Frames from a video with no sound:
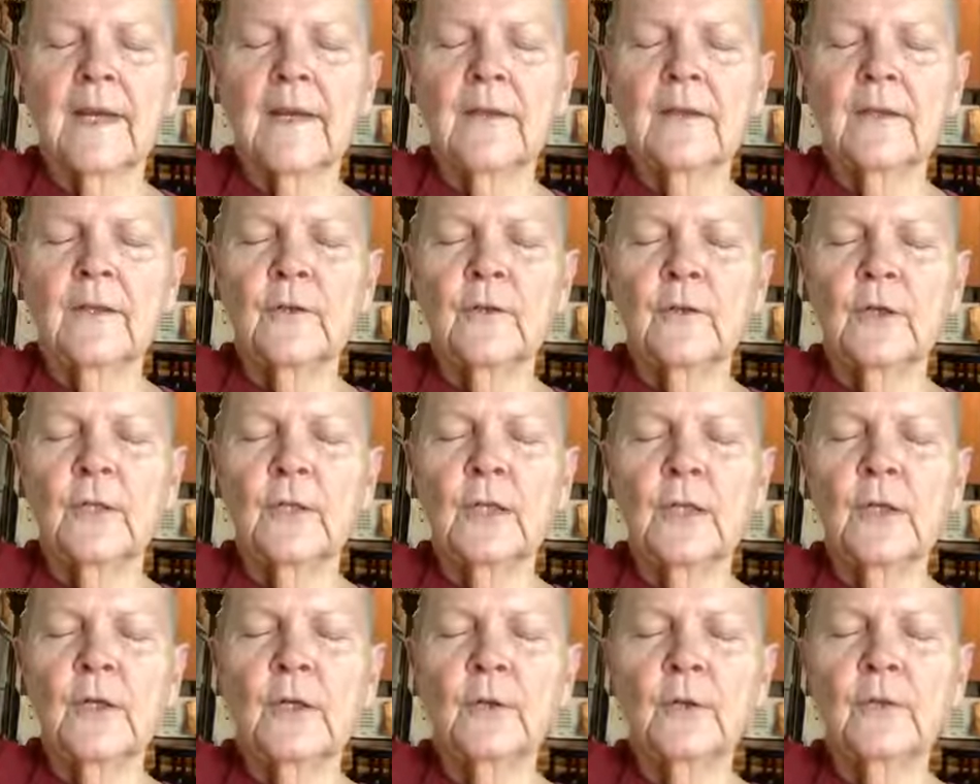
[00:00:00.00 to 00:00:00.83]
How do your
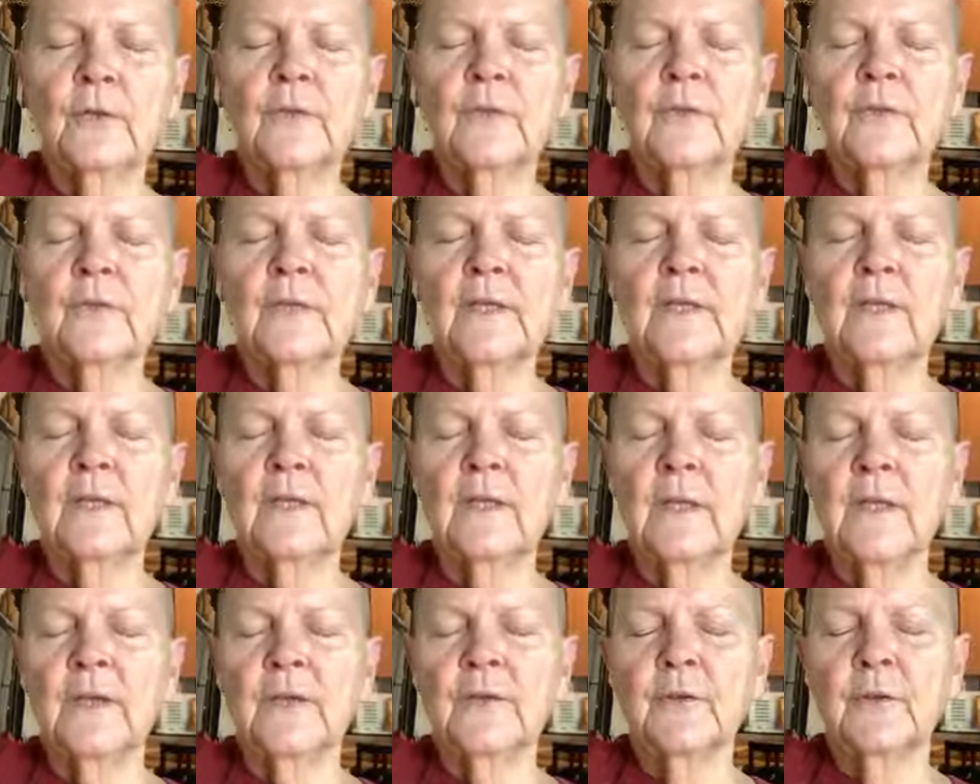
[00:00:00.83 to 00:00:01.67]
clothes
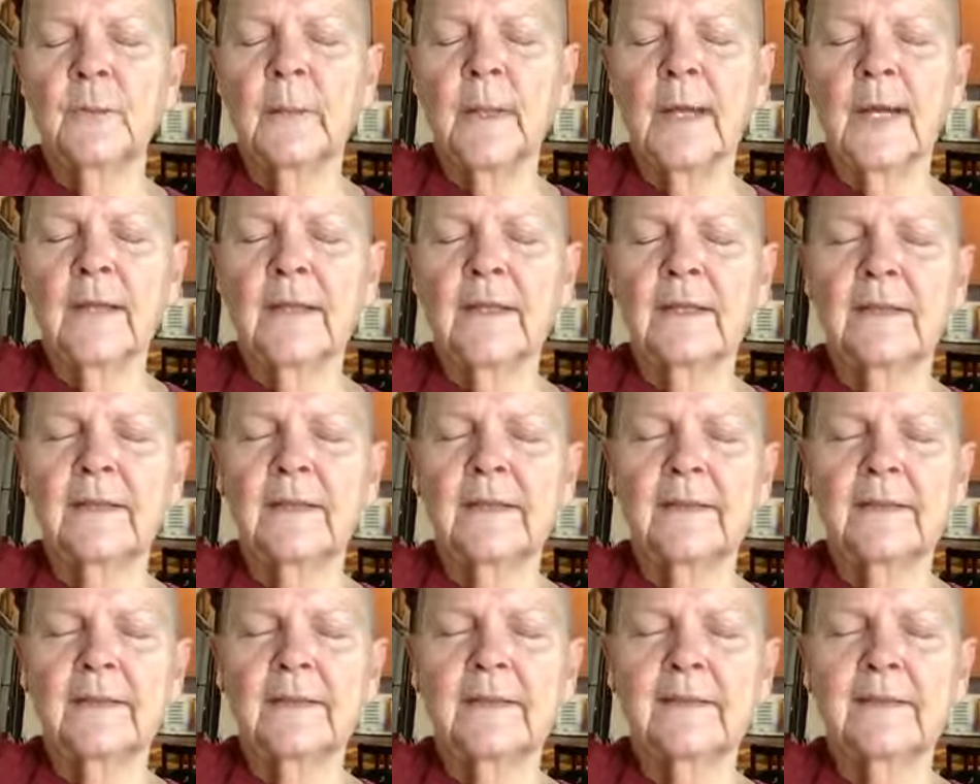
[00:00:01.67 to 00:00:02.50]
feel on your
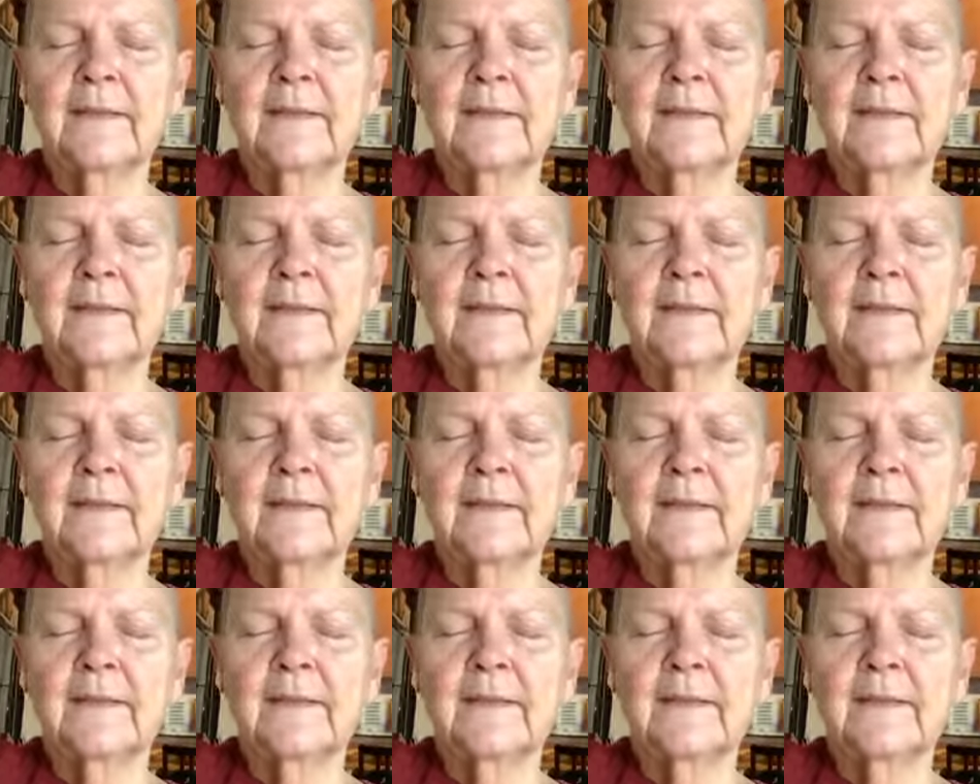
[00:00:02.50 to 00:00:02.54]
body?